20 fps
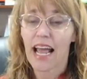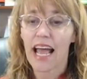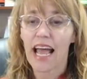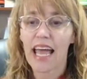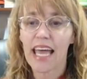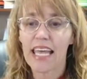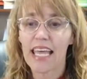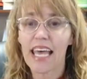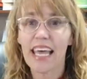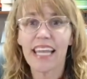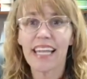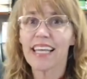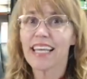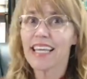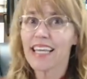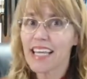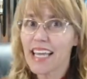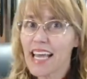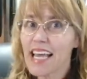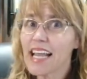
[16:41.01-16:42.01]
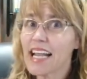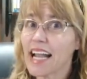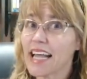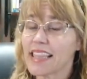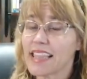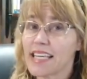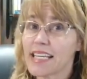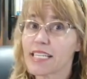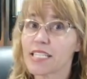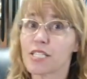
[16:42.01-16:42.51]
And, and again, I
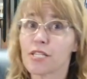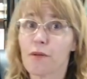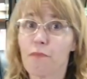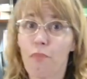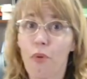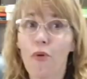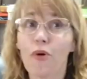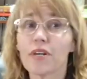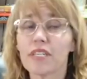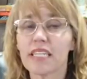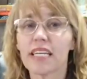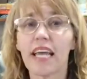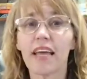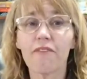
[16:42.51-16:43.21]
think it's important.